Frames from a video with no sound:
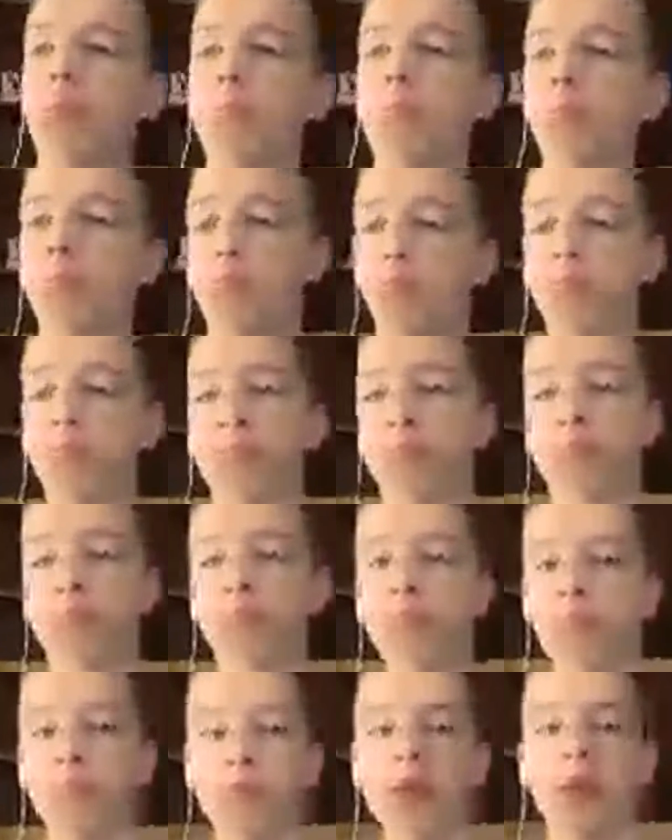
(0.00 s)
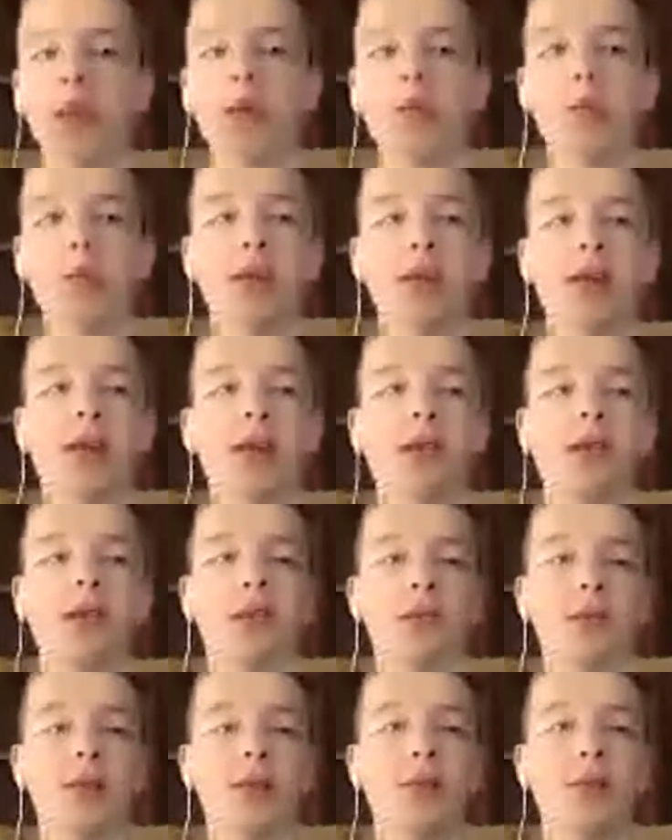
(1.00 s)
My tongue
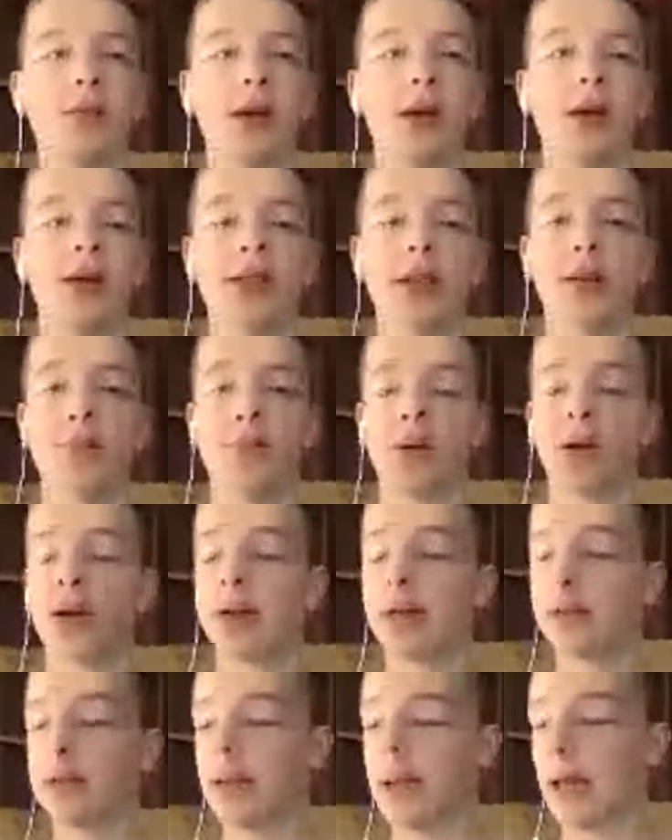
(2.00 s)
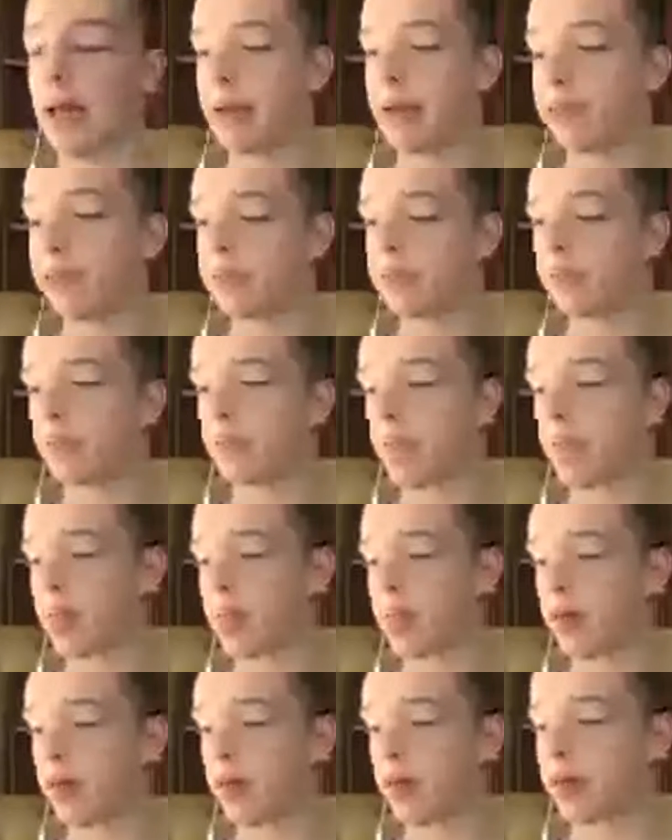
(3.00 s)
feels really weird because I burn it today.
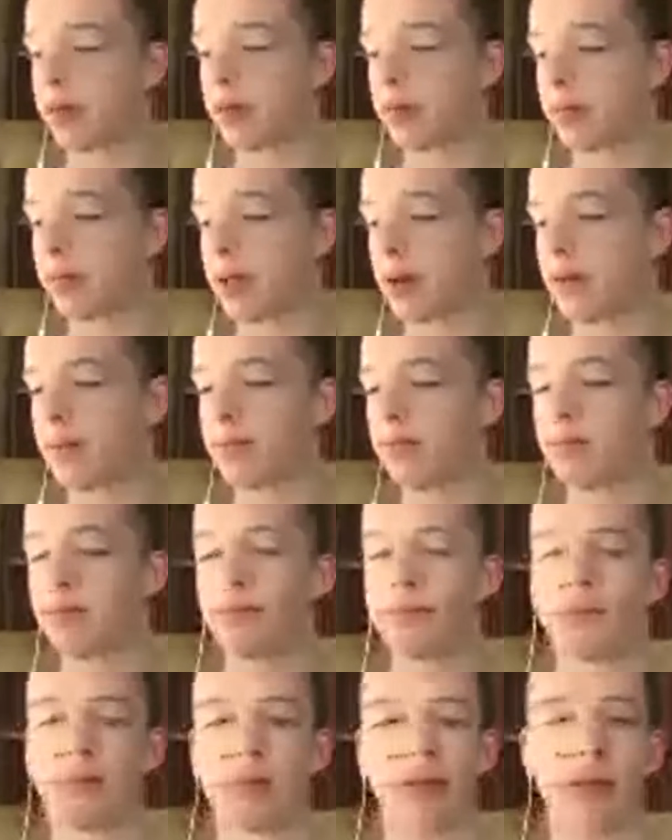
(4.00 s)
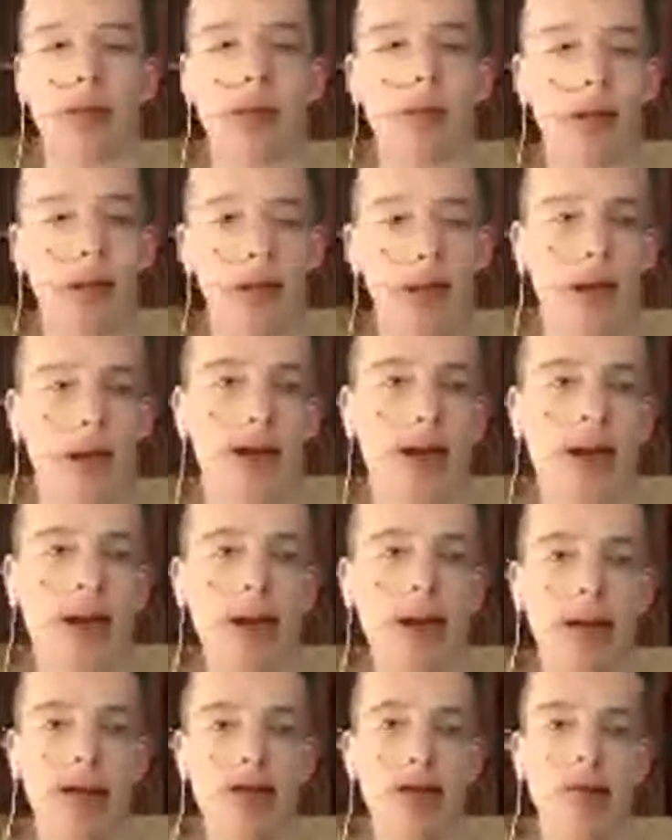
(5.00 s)
And I'm kind of
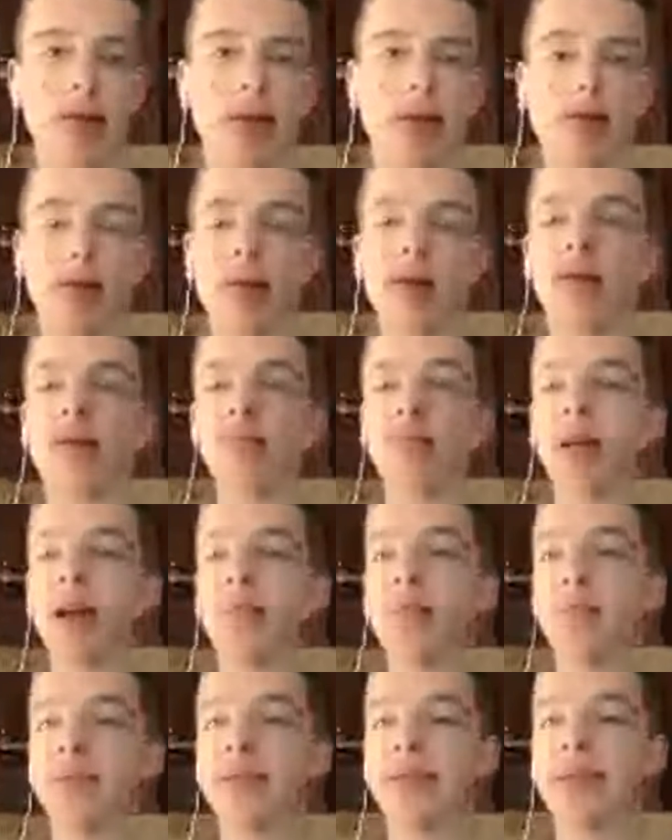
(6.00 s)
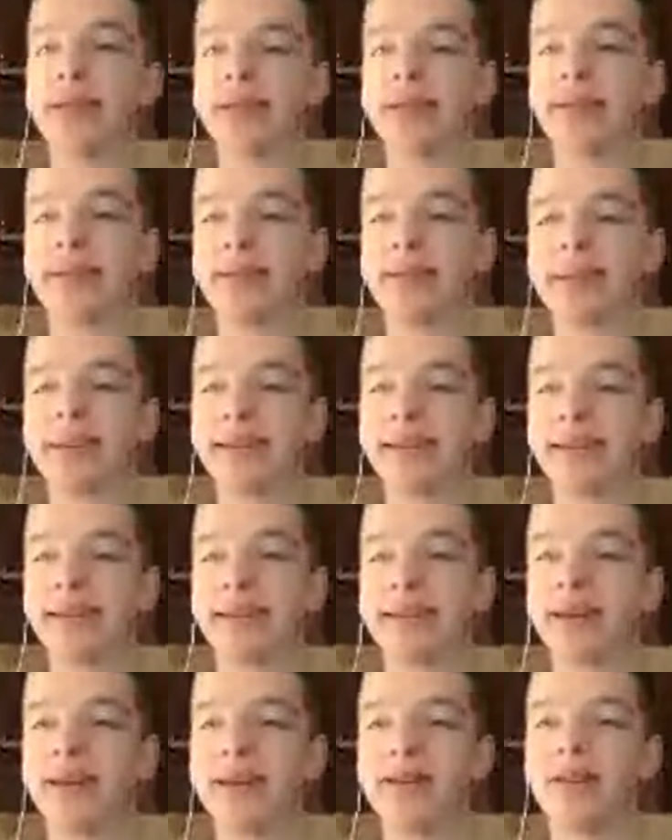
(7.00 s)
lose my voice sometimes.
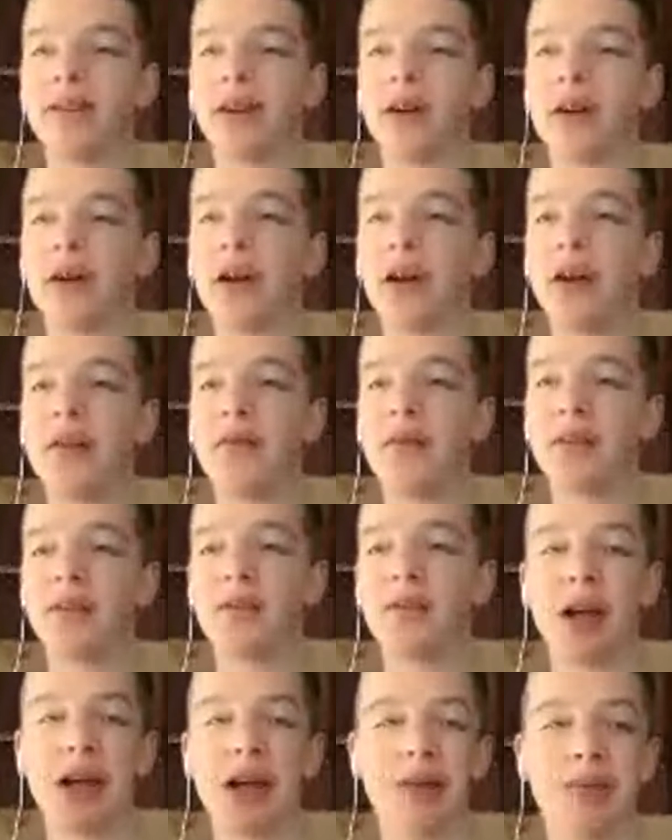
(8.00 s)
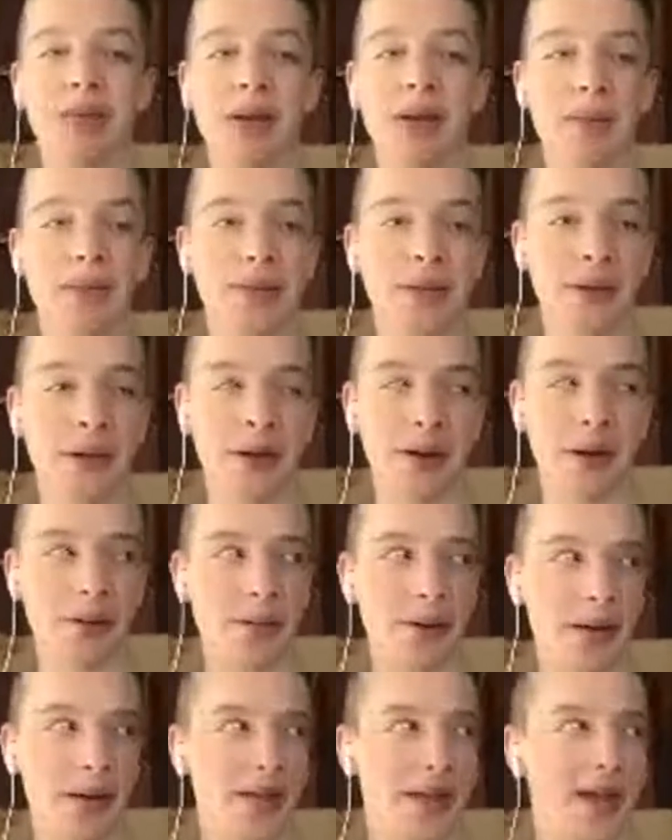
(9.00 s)
So if it's raspy, I'm sorry
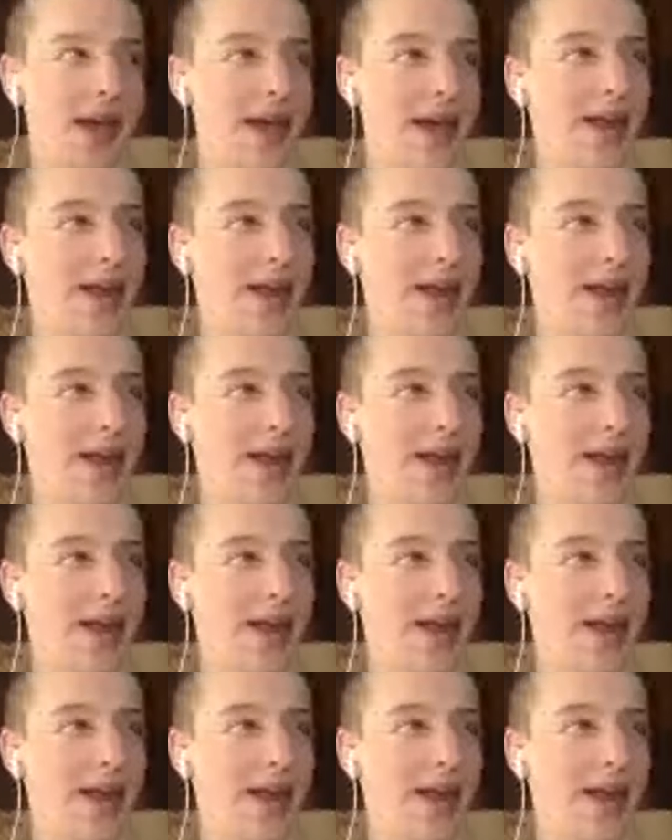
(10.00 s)
about that.